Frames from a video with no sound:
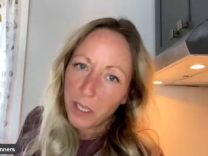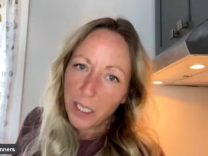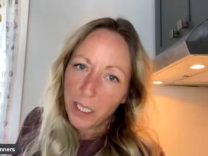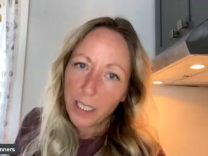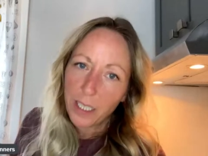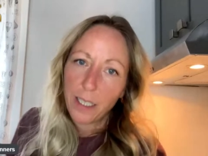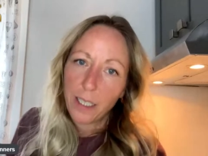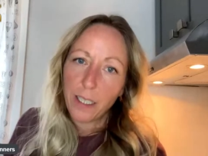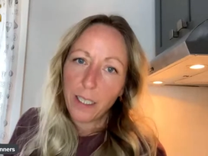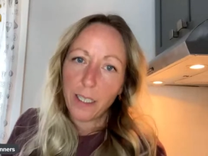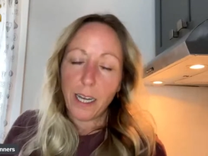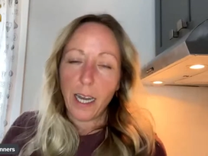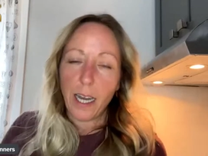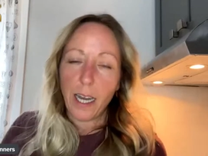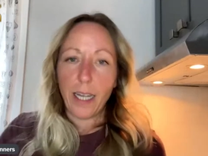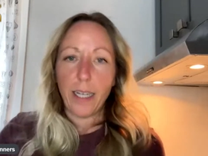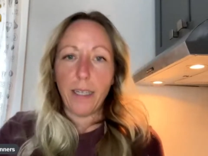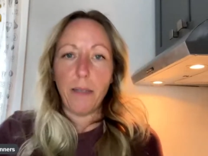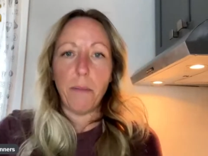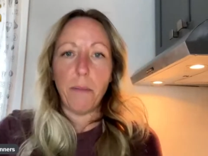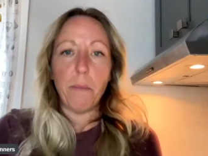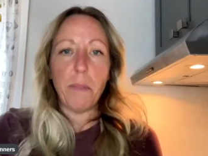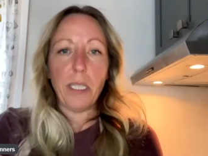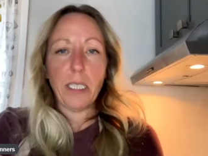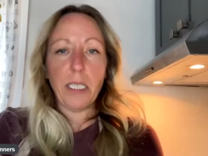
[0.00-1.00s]
for me,
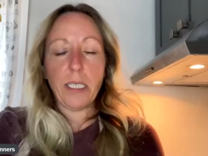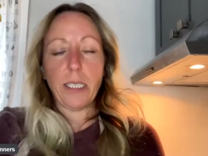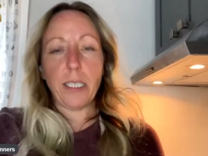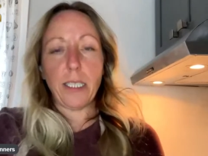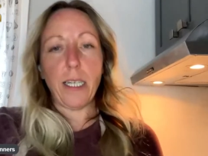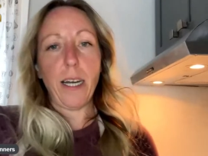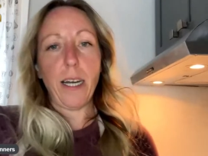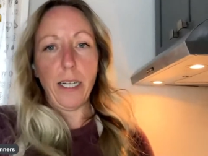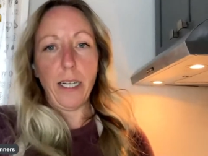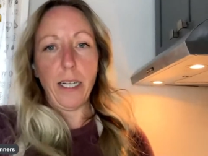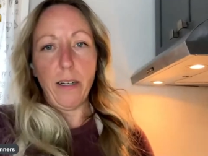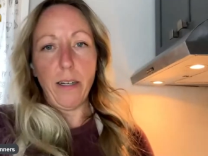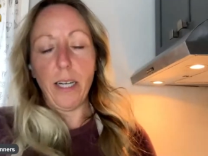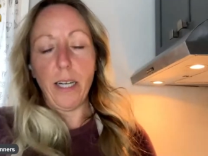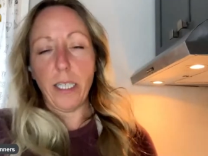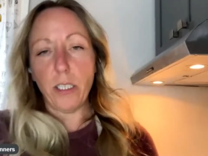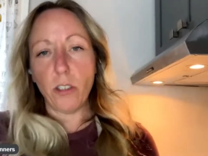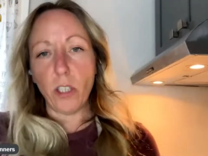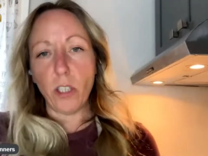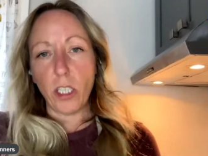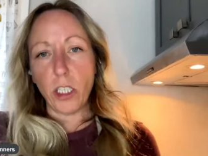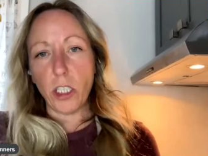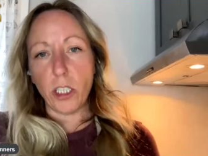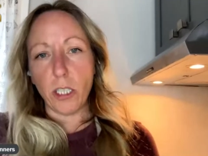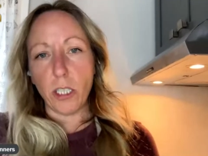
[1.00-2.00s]
I mix the higher
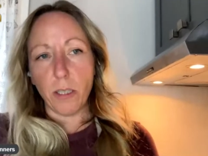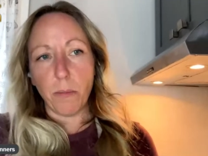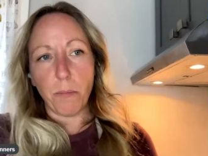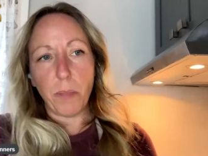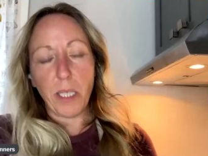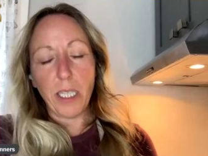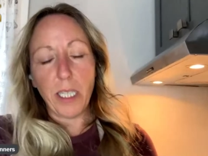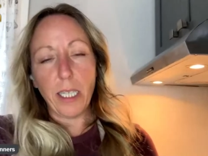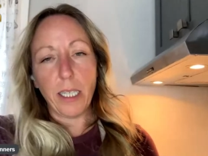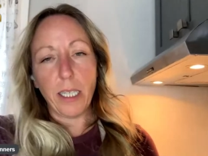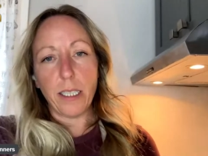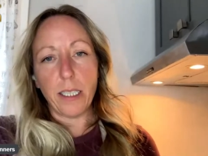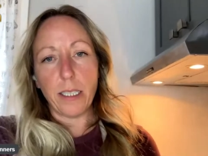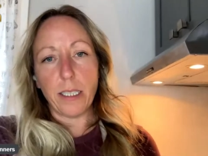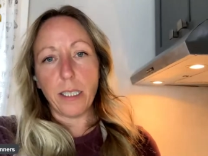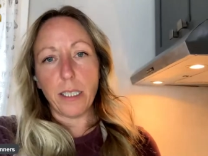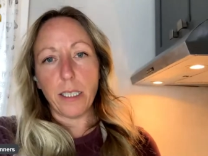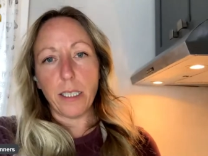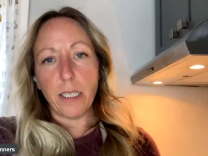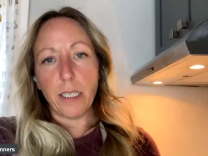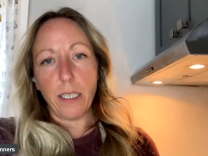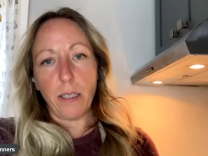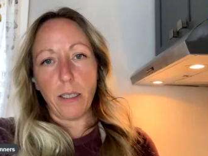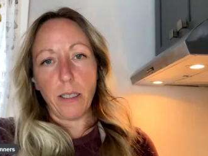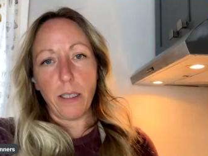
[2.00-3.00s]
hydration because
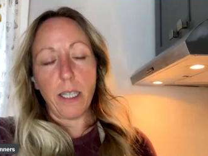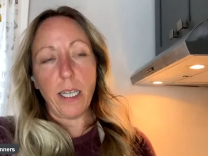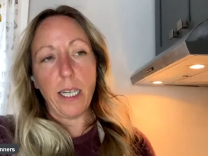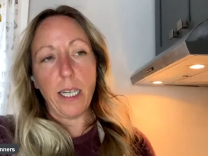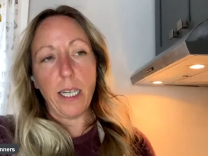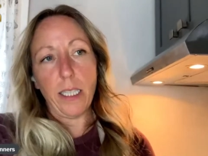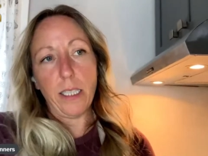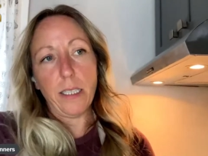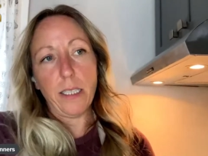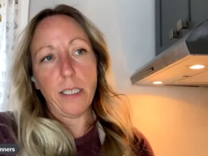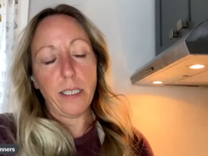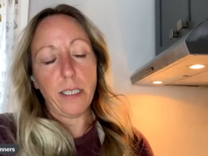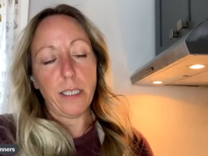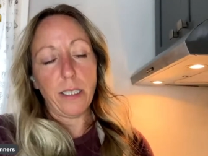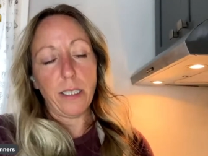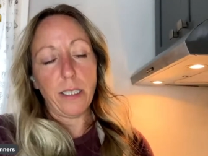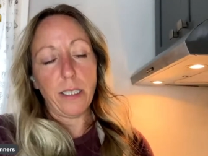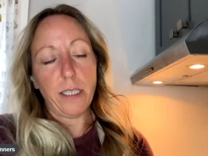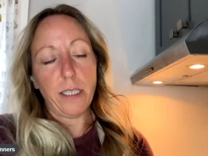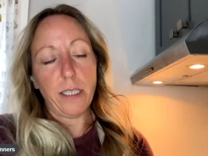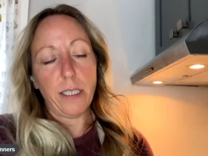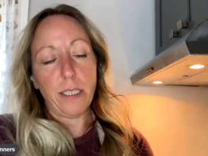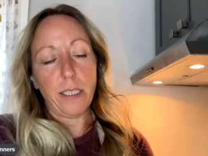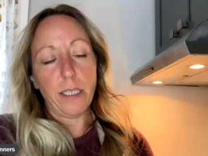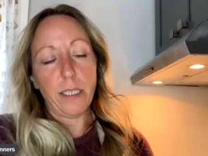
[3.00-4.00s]
it's
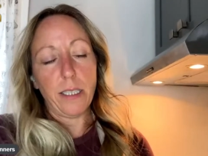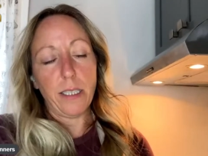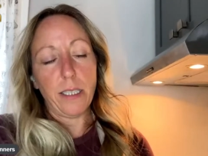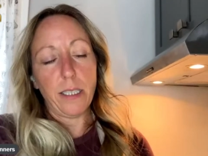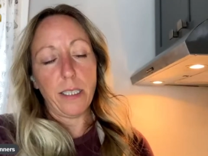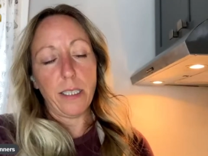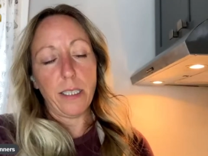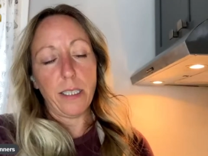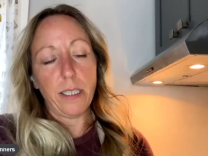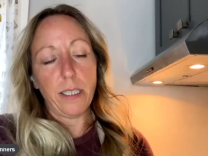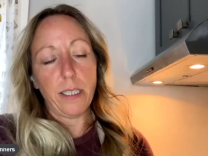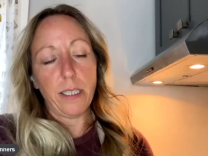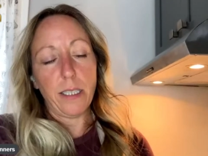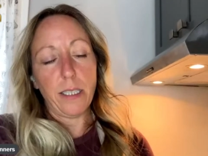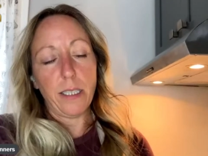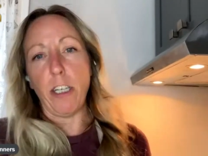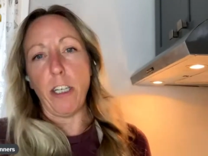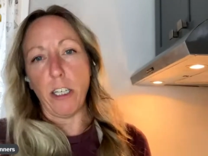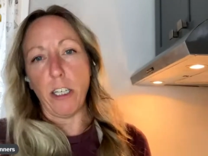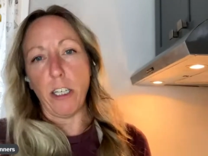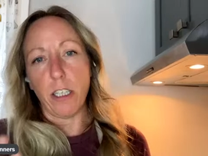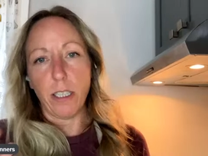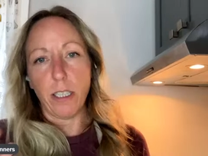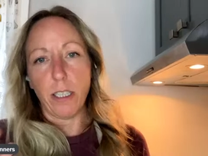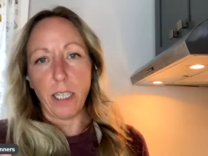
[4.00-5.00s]
it's
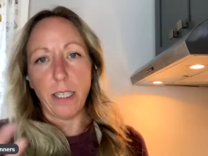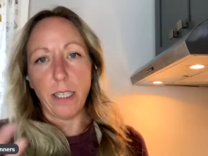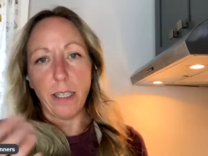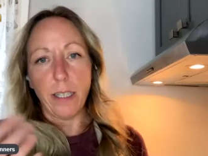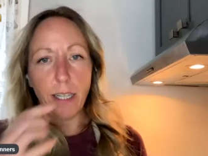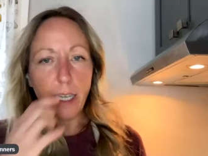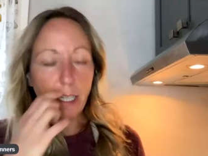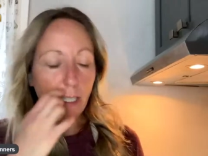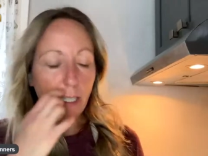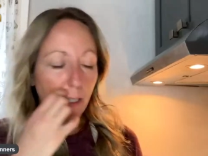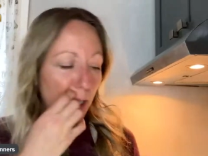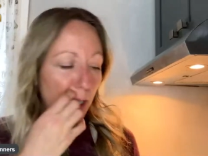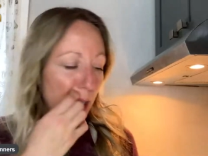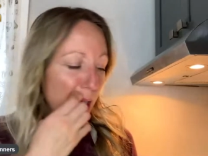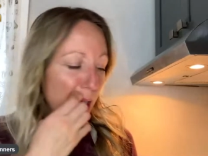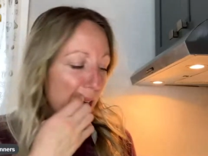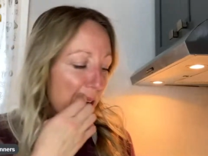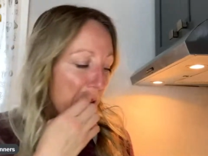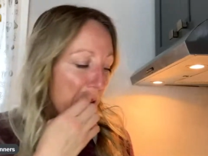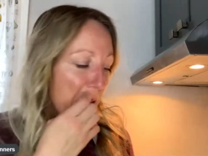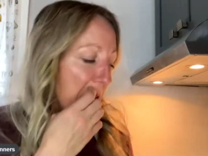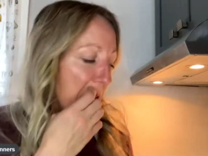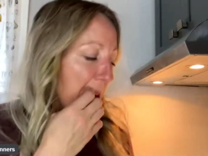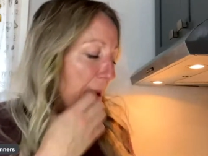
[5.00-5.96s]
fluffier and lighter.